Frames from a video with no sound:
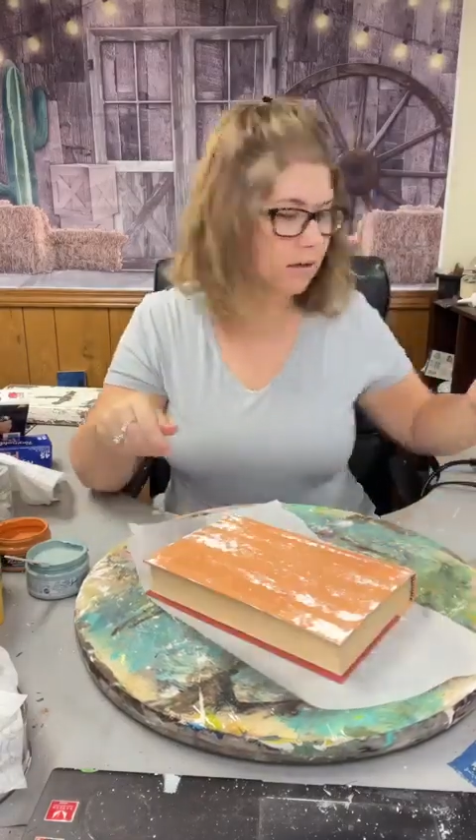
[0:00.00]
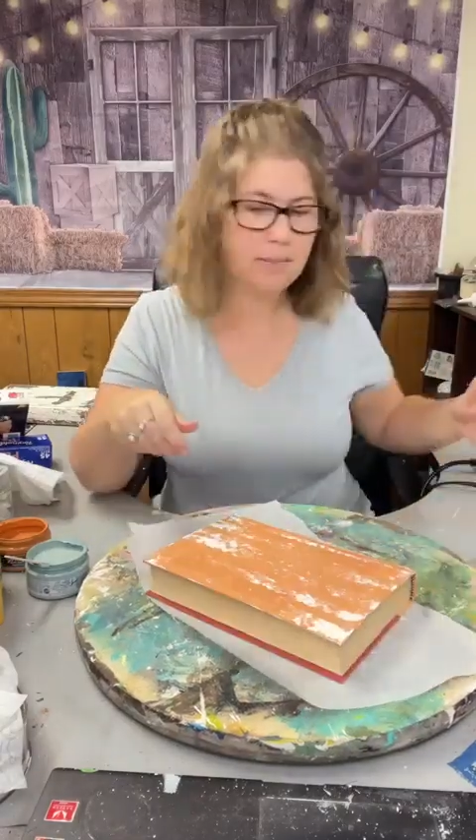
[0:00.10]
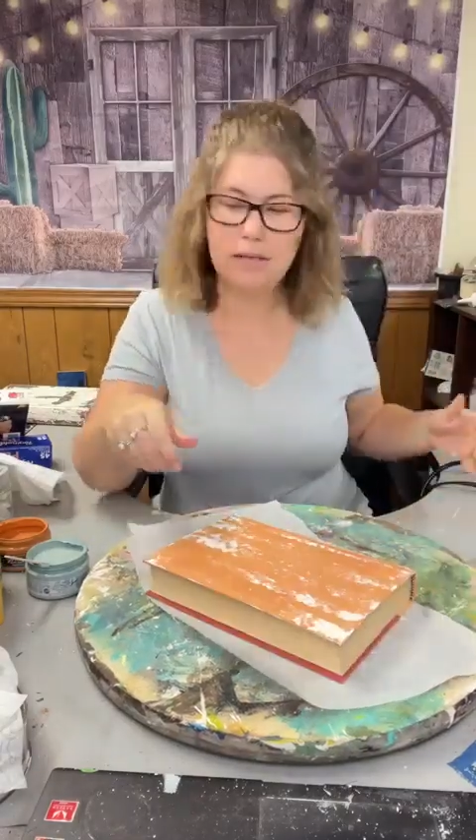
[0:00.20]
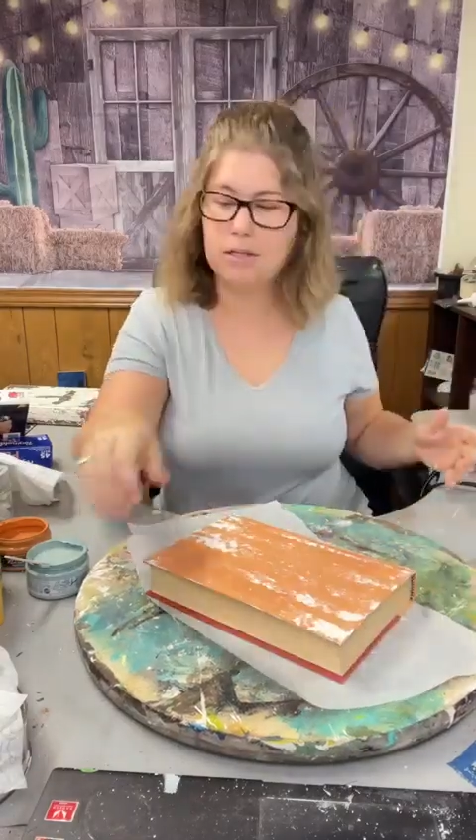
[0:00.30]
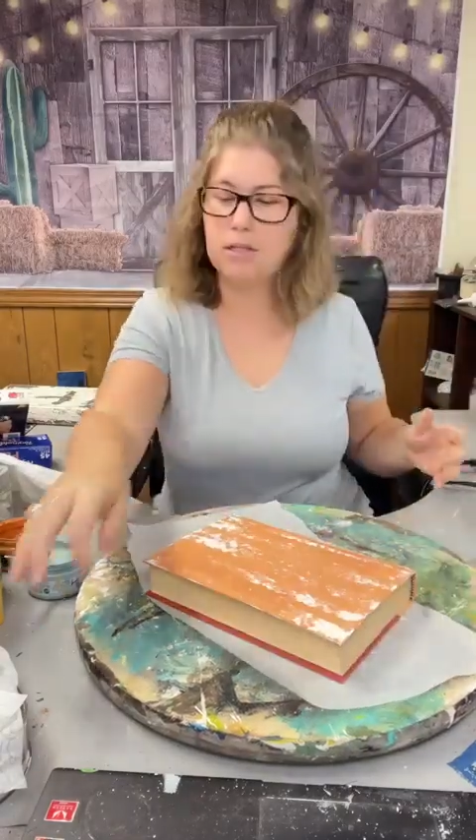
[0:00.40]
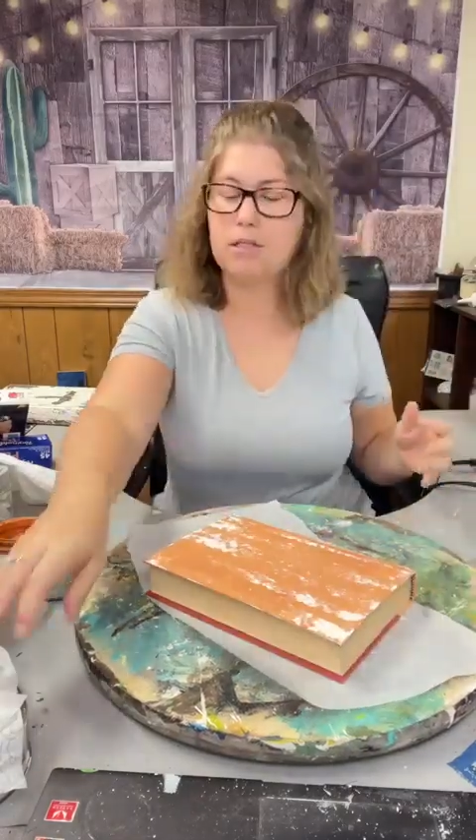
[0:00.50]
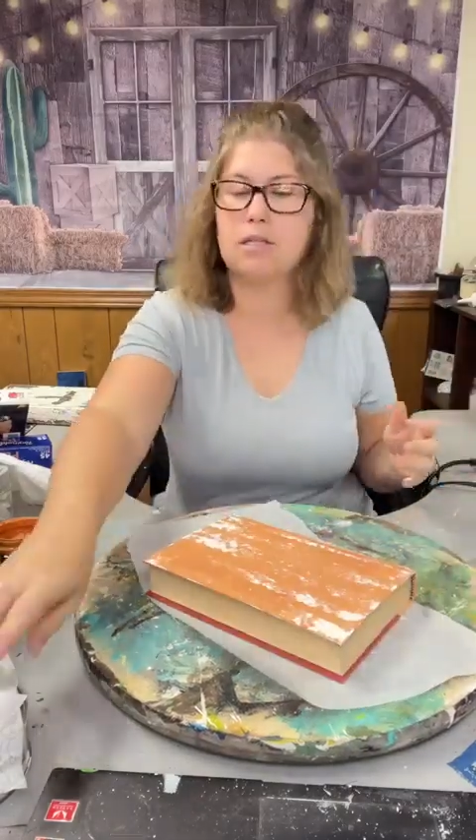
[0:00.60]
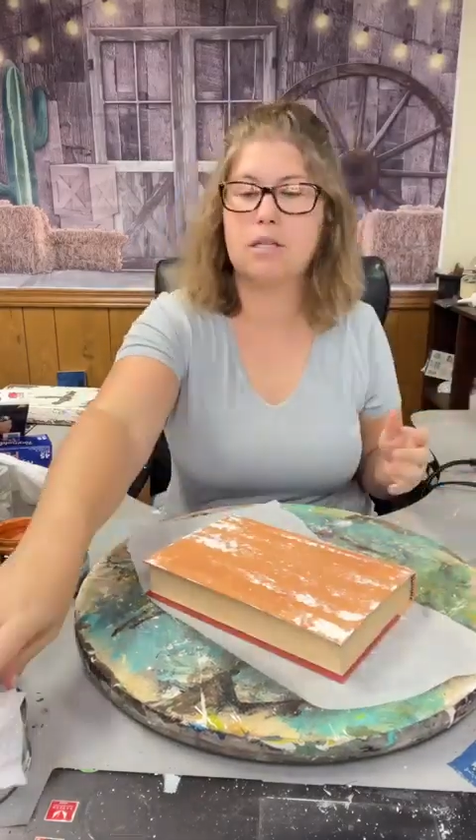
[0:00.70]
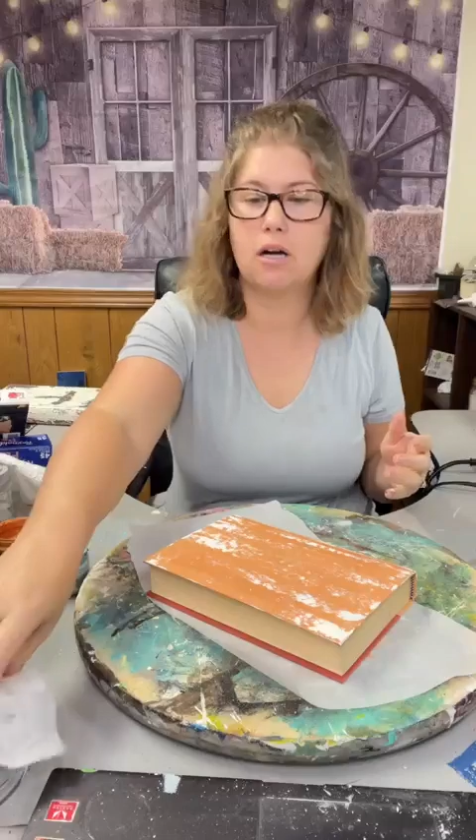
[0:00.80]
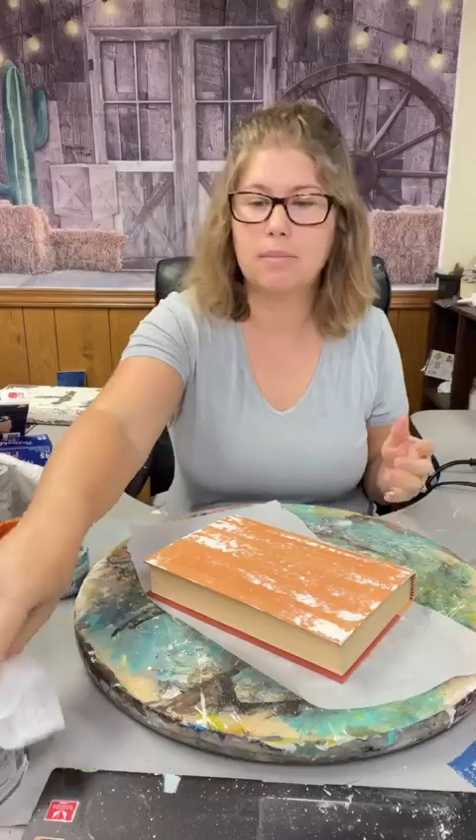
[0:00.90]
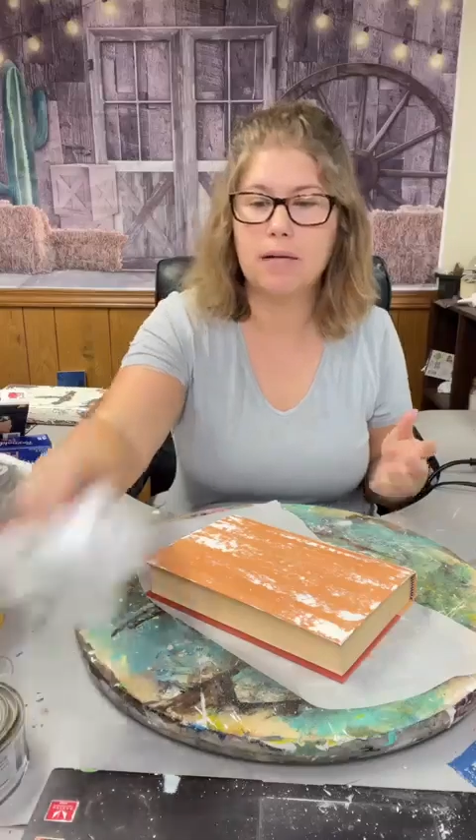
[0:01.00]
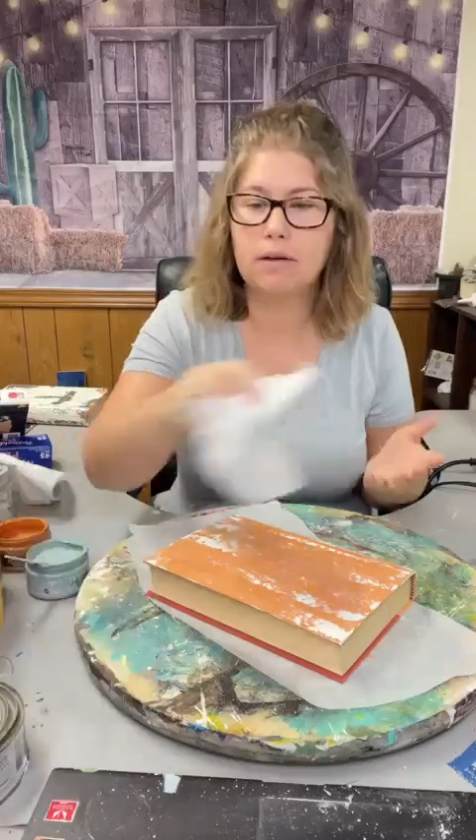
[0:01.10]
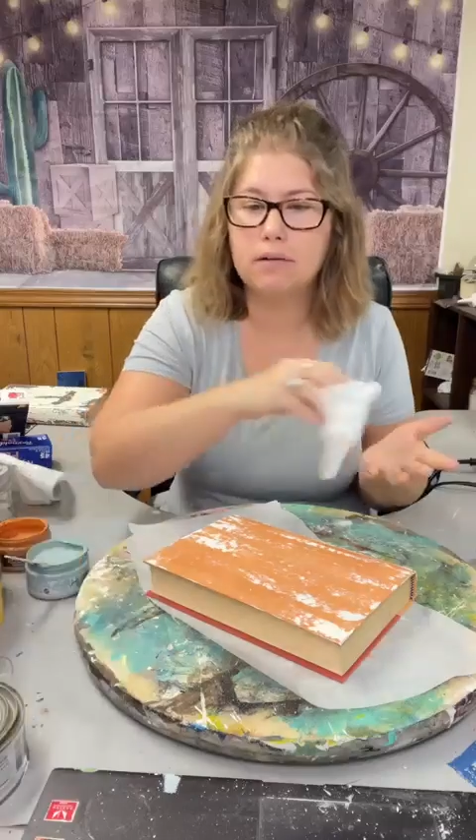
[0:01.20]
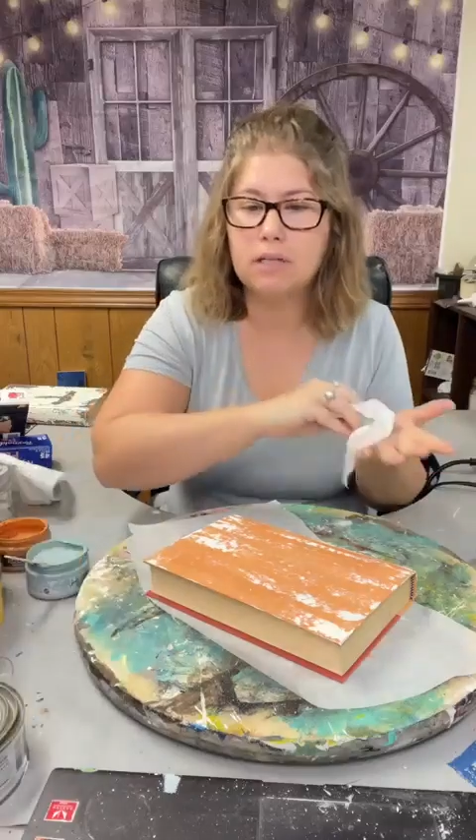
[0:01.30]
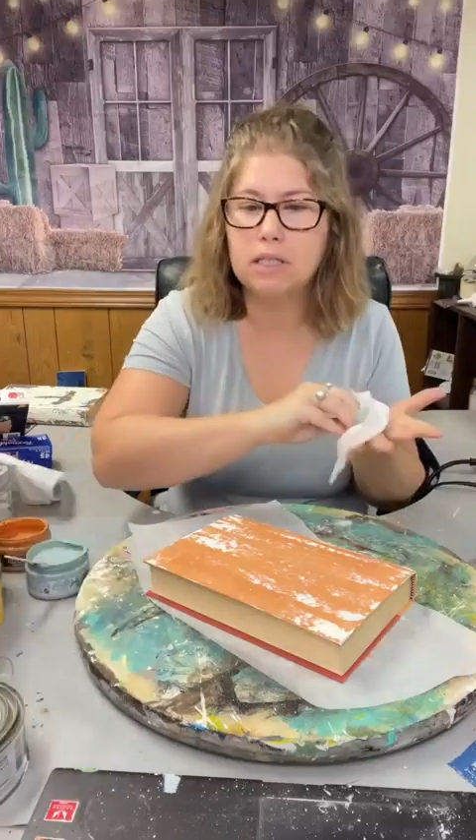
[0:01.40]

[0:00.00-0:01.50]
let me just calm down,